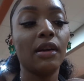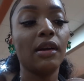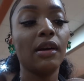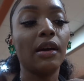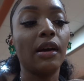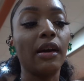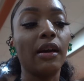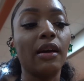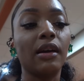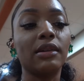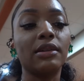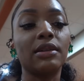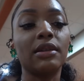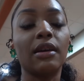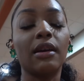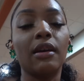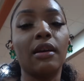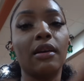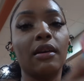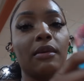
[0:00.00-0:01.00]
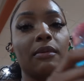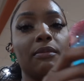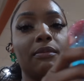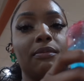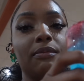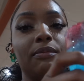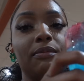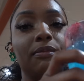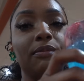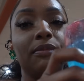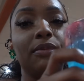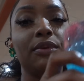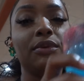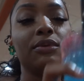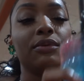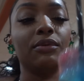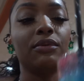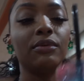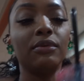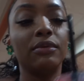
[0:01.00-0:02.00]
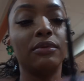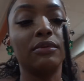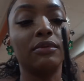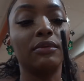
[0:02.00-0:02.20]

I got a blue